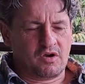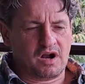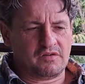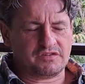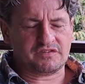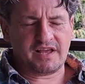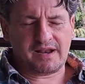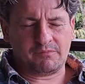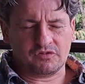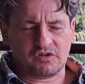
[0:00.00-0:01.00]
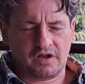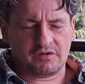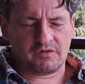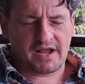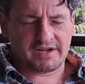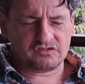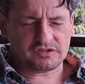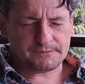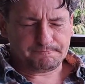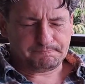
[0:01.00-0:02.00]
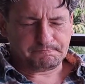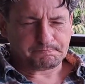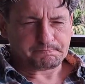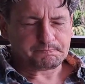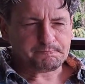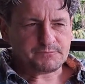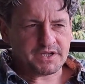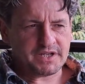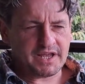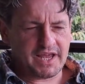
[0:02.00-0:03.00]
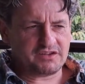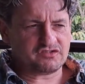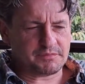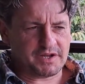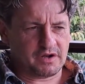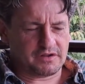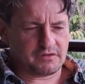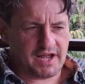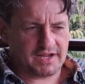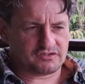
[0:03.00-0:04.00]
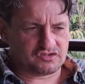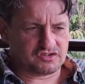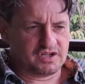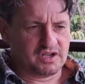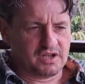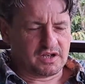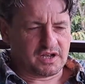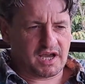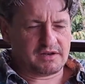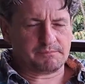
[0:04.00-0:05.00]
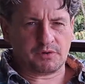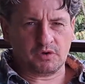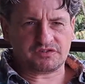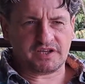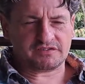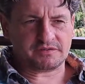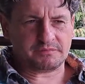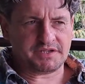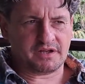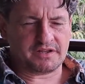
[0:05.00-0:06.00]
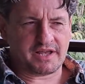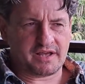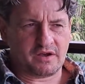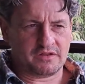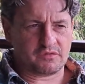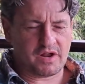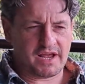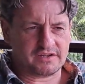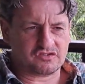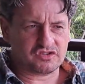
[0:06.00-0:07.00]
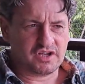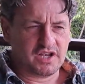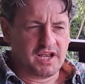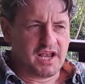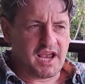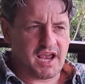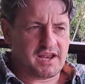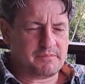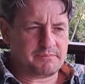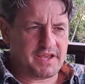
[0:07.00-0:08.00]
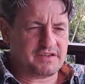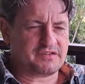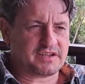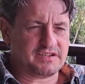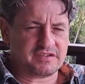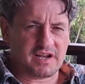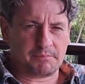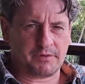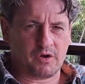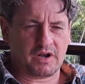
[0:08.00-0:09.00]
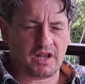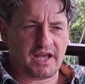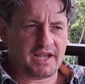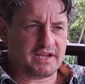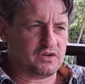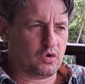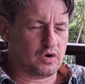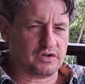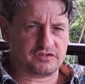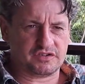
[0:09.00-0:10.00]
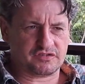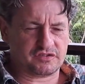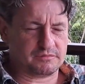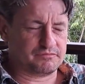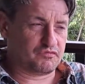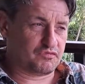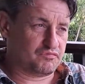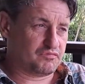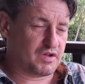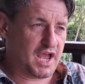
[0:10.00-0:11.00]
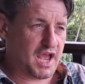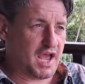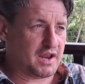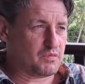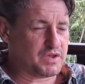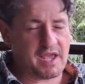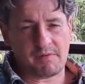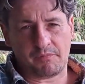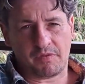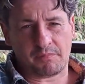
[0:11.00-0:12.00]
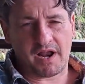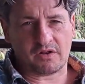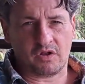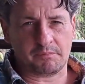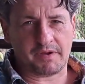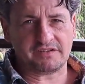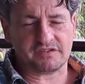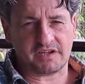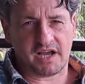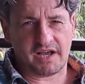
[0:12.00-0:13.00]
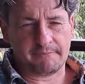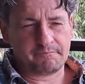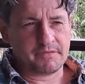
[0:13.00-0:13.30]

harvest the animals on the ranch, age the meat on the ranch, cut and process the meat on the ranch, and basically set up an online order system. And we came up with a brand called Bison Guy.